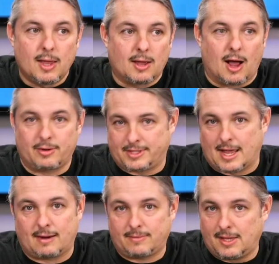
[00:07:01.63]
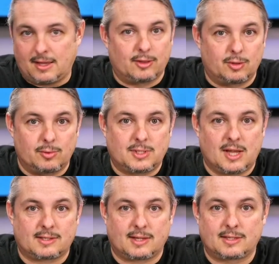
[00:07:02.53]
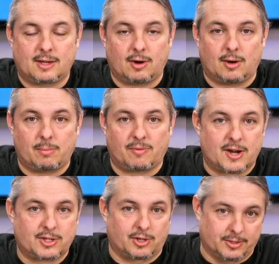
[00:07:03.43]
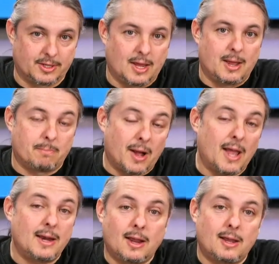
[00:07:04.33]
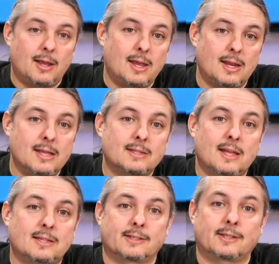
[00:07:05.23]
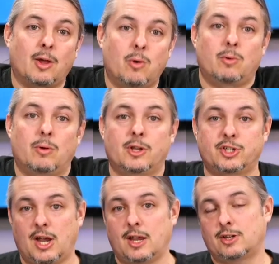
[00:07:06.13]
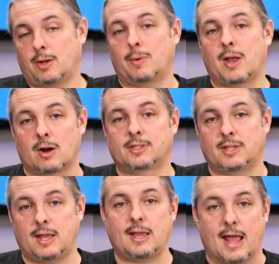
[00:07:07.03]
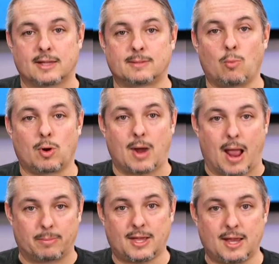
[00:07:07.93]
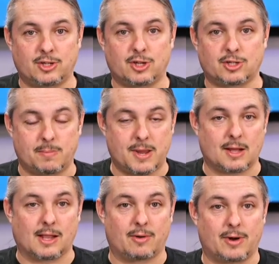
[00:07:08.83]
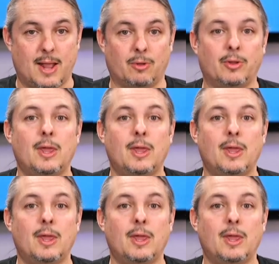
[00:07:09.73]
outside of the enthusiasts and security professionals. But it is a slow change that we are seeing as more applications are being cloud enabled,